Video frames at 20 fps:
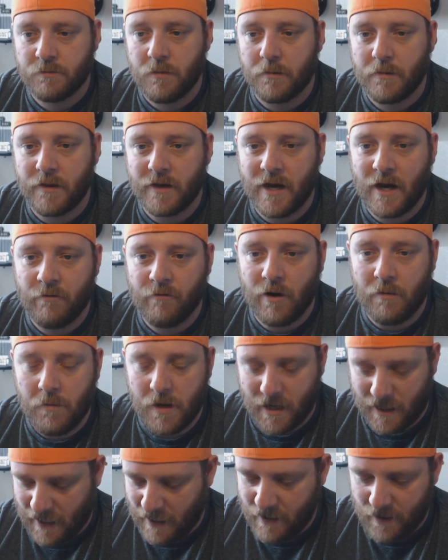Mob of the Dead
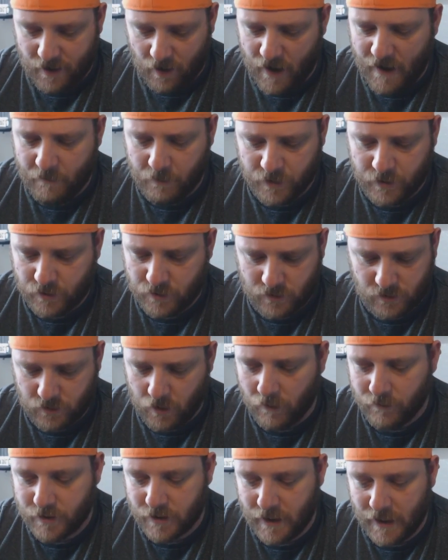remake, and it was
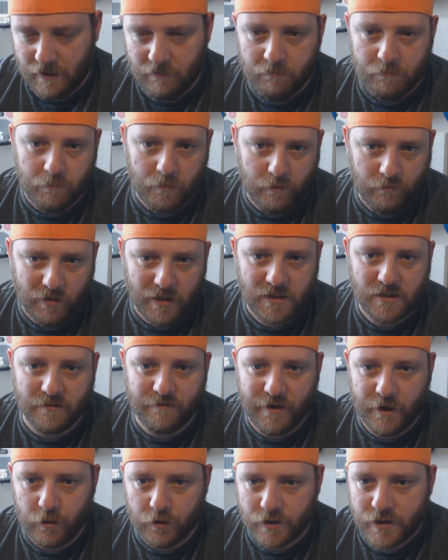obviously released a
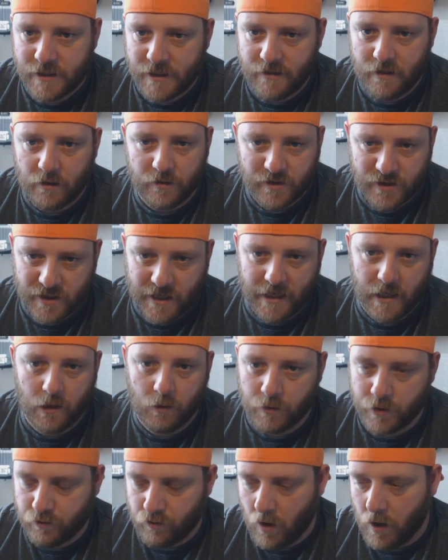video saying that the
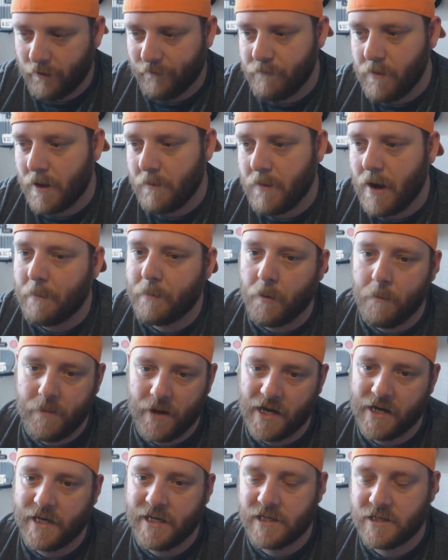scale was wrong of my map
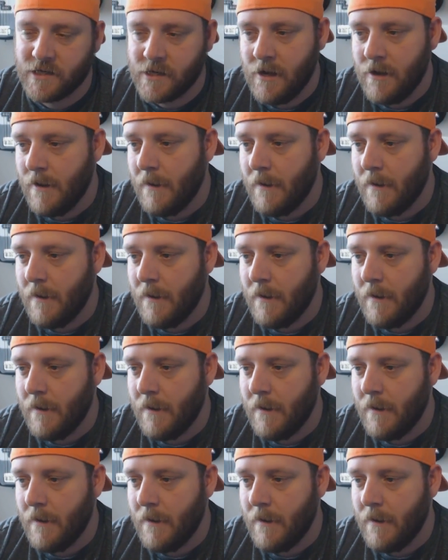compared to his.